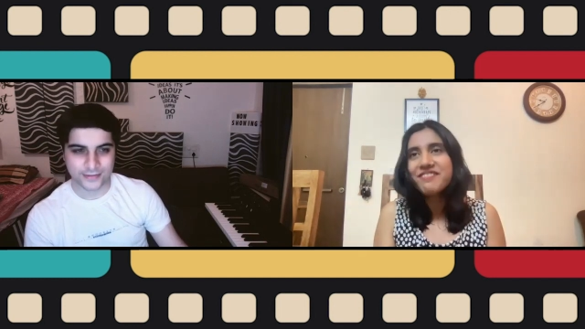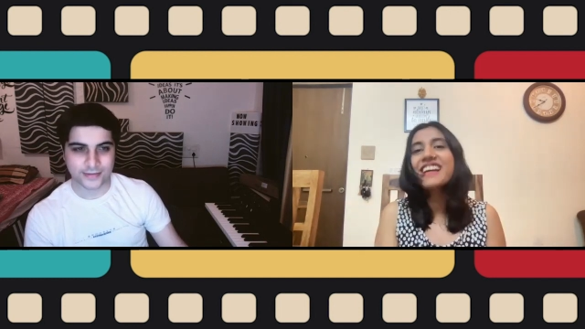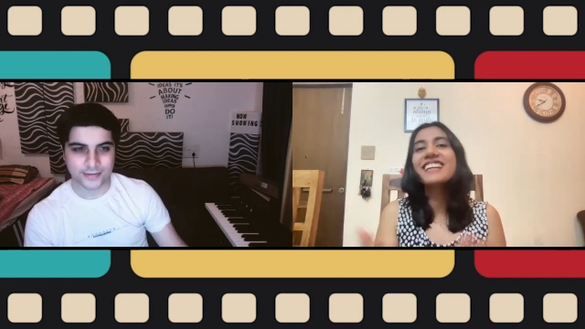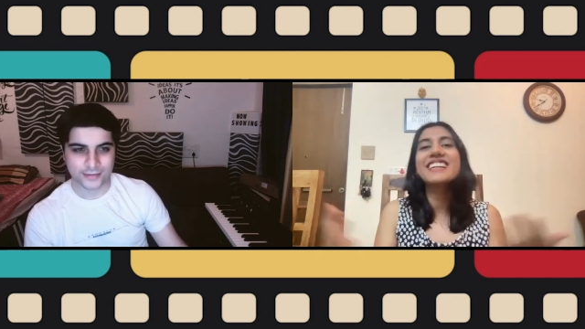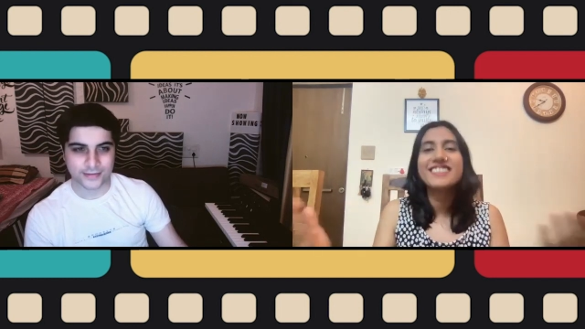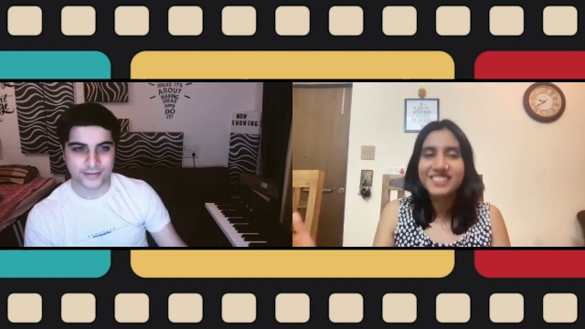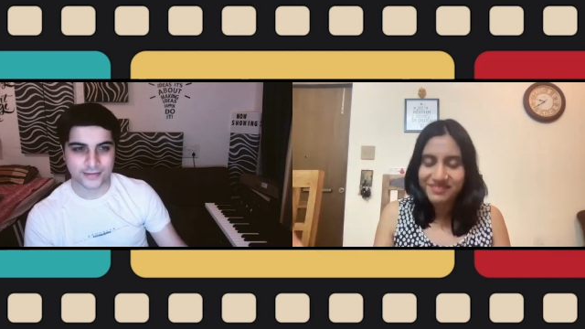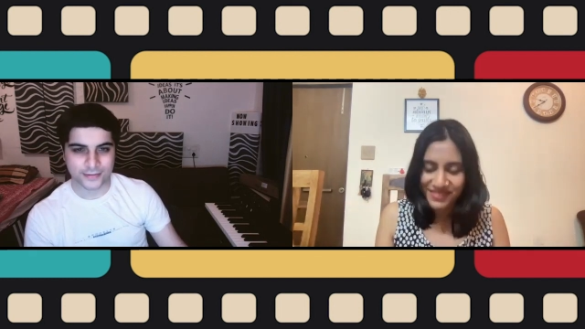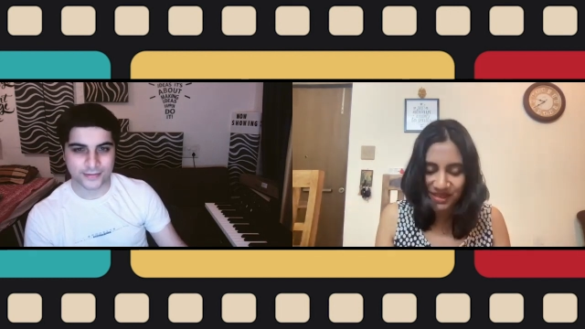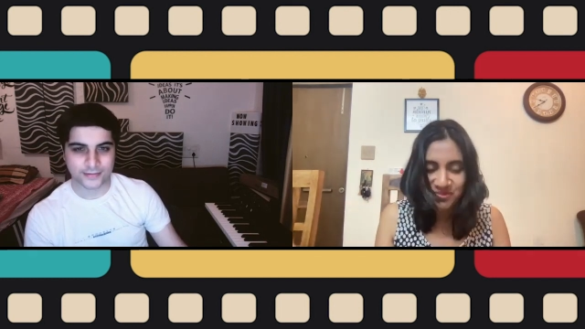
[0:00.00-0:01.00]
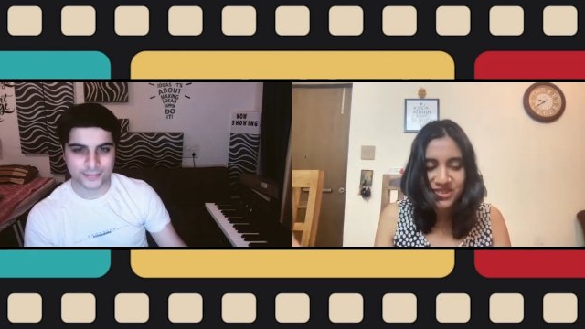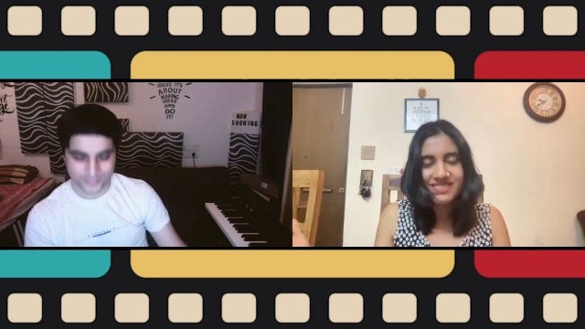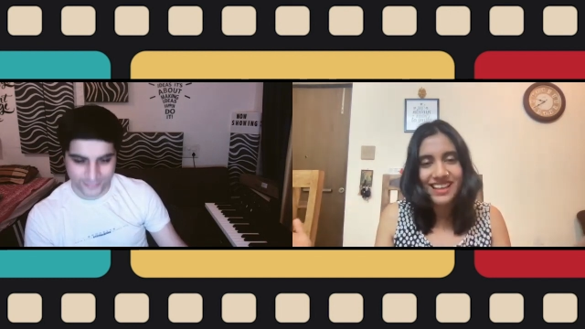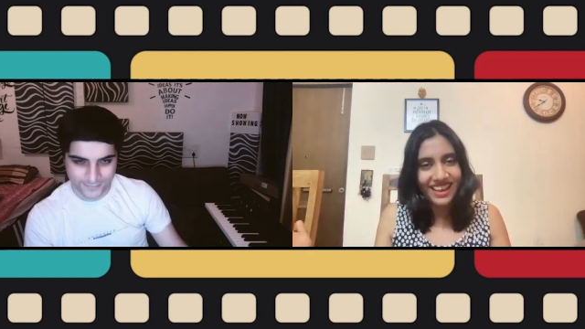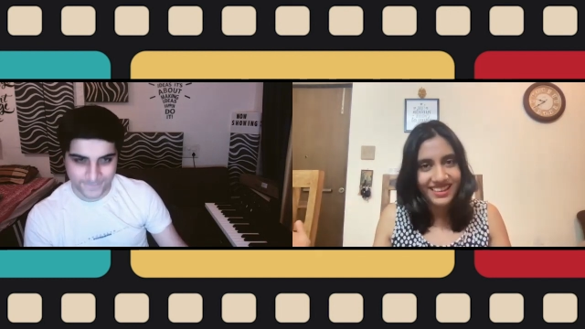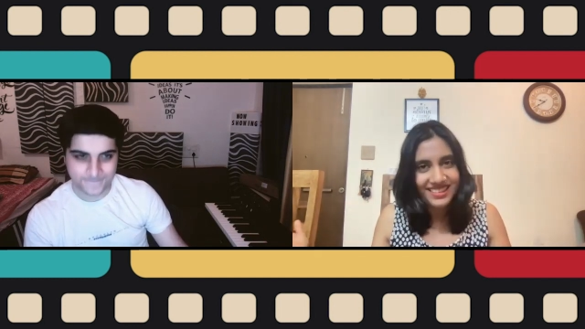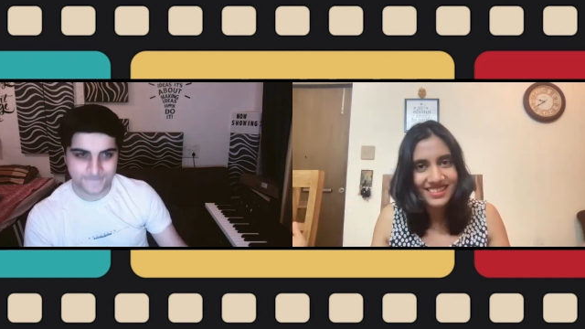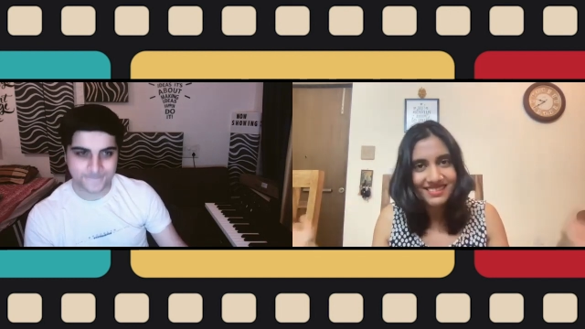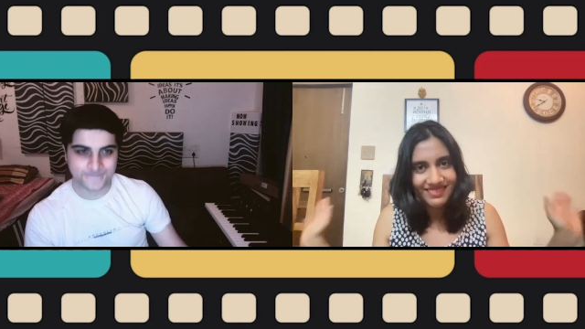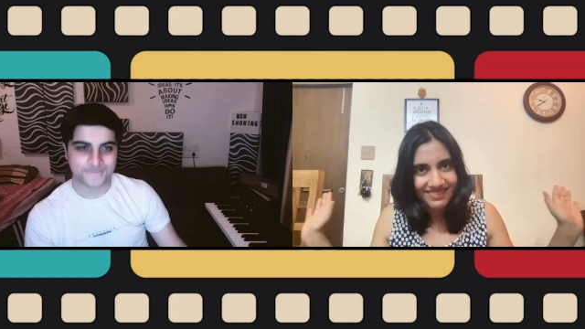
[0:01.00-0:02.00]
Speaker 1: Fine. Indian films, guys,
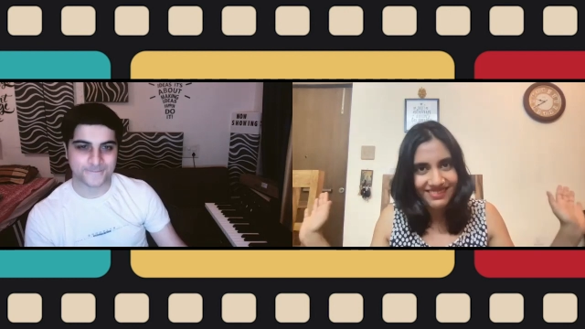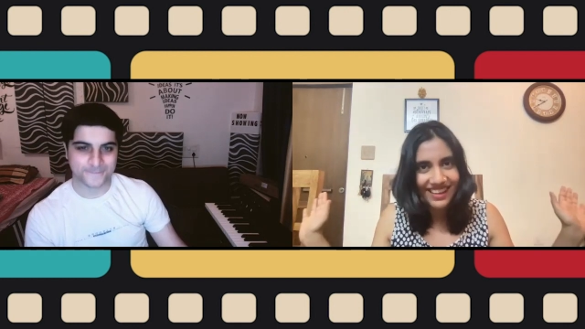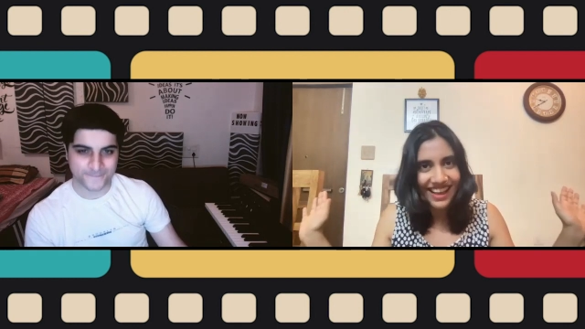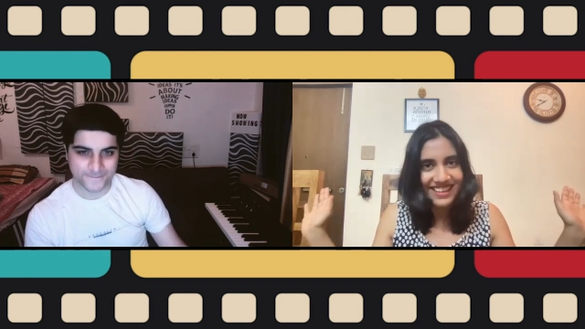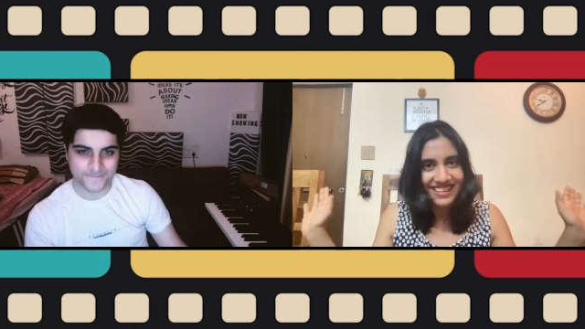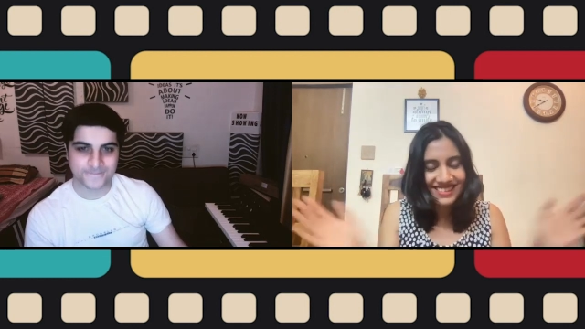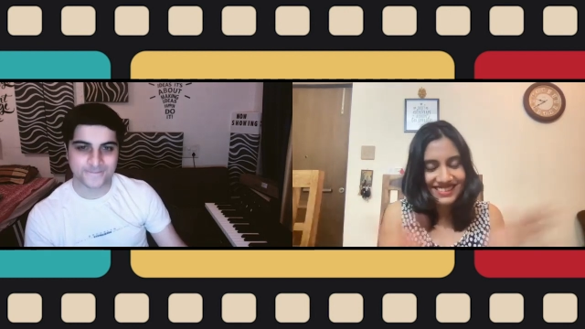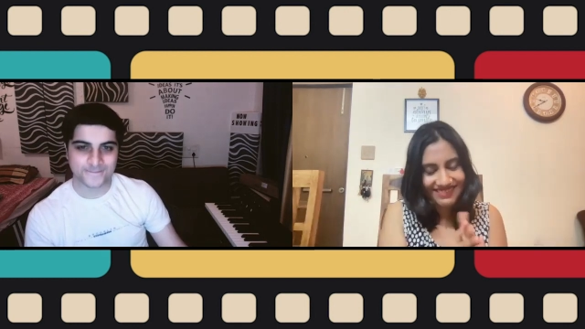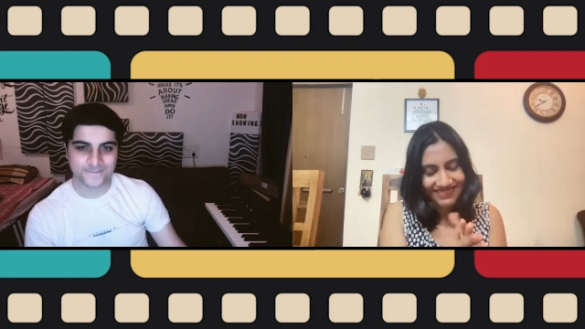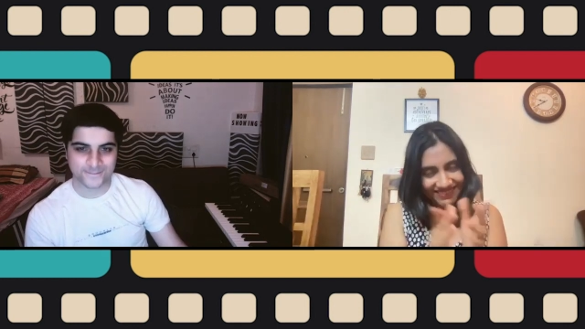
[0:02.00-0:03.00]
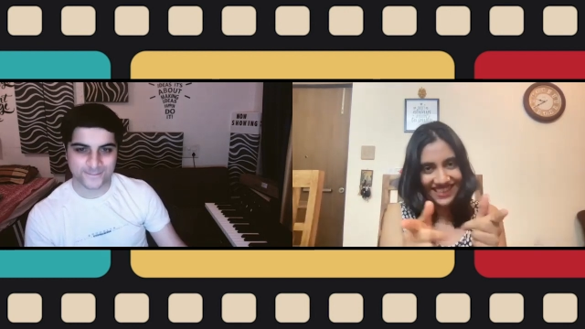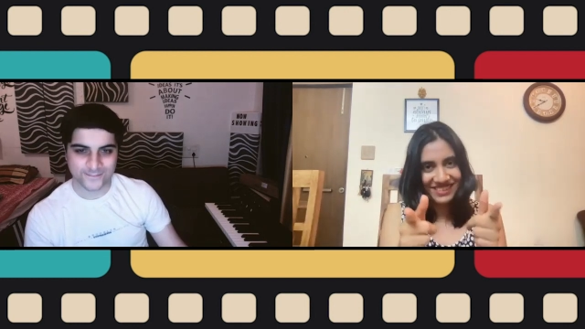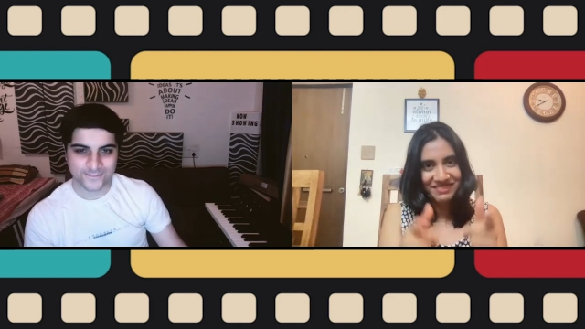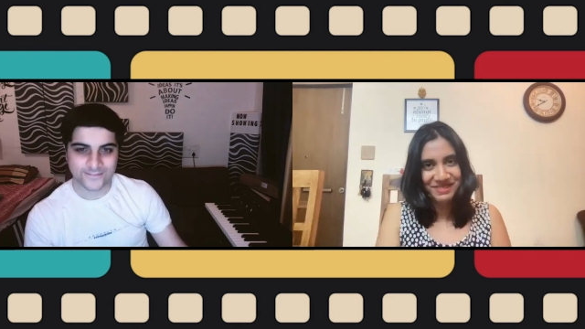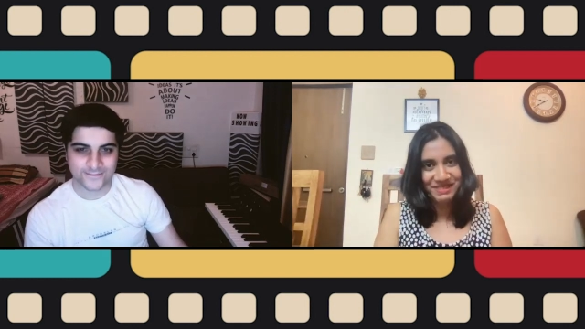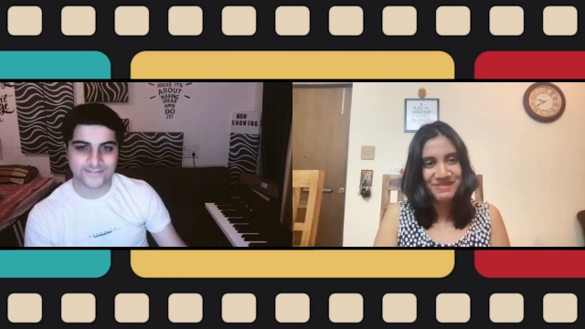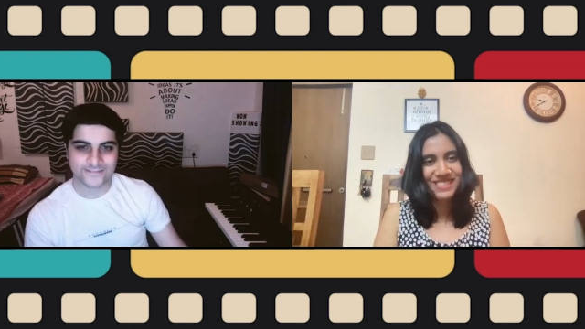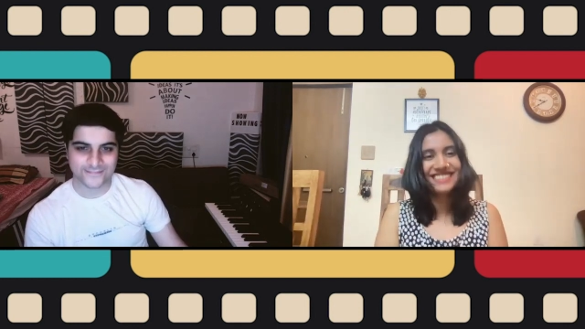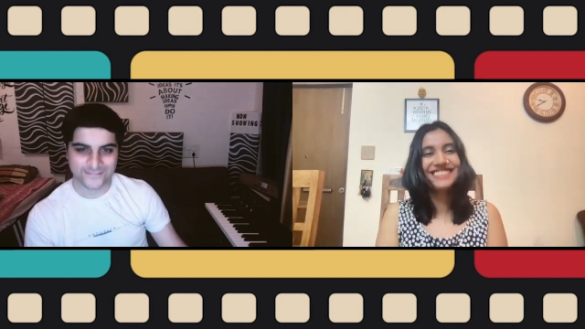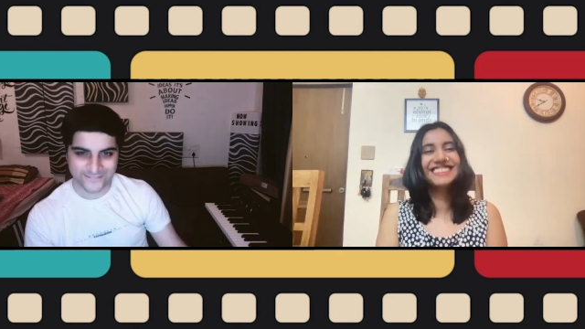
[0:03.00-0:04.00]
guys, Indian films.